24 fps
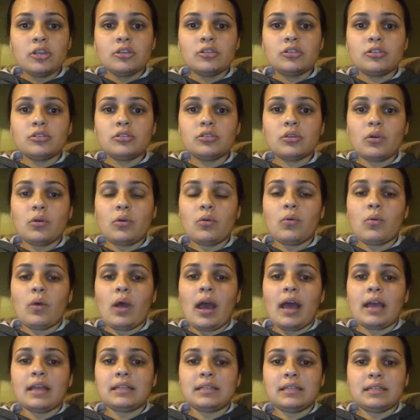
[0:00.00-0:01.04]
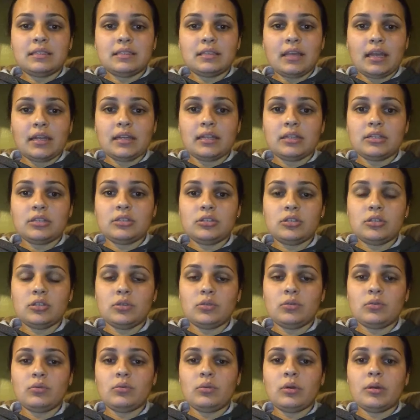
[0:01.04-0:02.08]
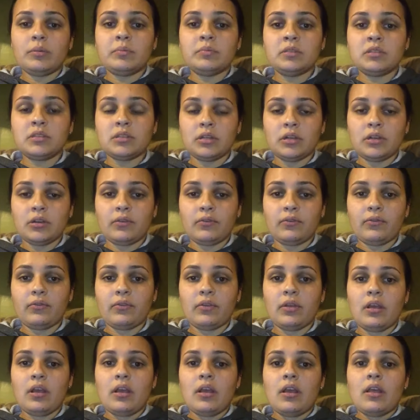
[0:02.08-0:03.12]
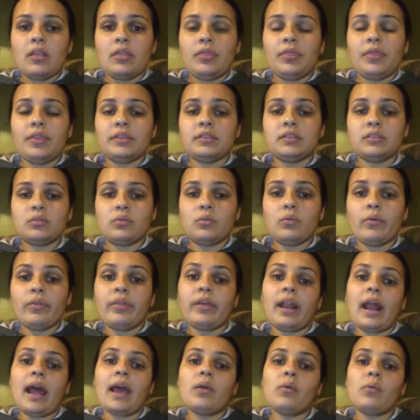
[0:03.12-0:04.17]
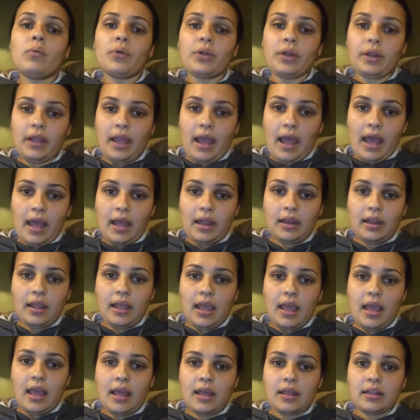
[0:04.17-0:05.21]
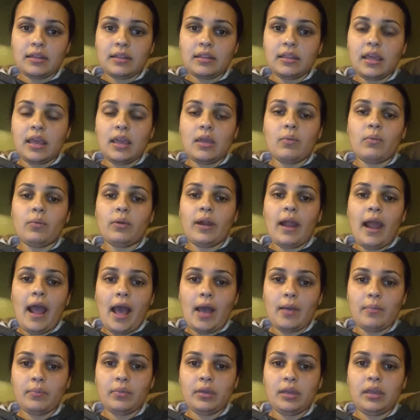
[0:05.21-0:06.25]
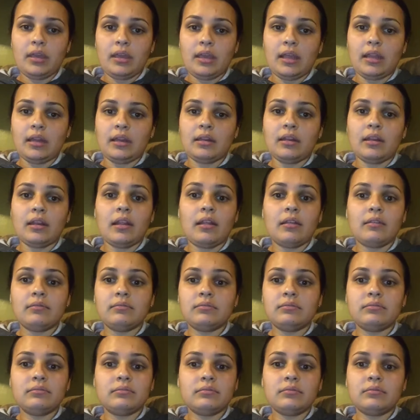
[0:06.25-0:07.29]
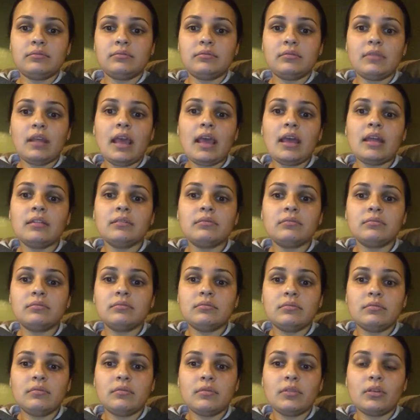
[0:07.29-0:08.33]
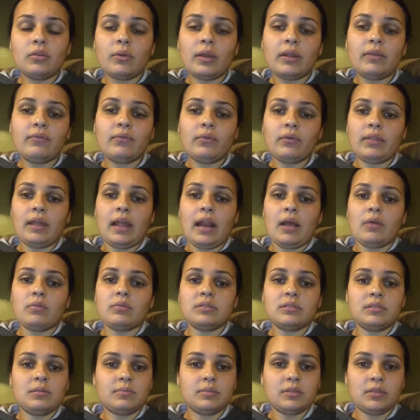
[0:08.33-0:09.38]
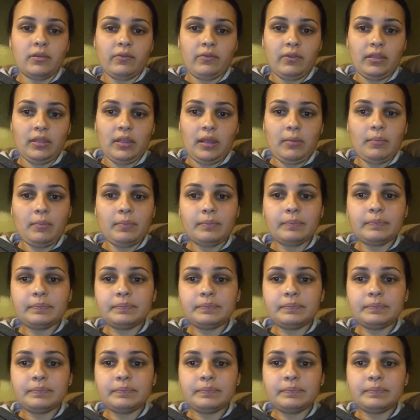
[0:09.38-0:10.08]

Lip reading: So I decided to observe the school that I work at, and they were happy and grateful that I was observing them.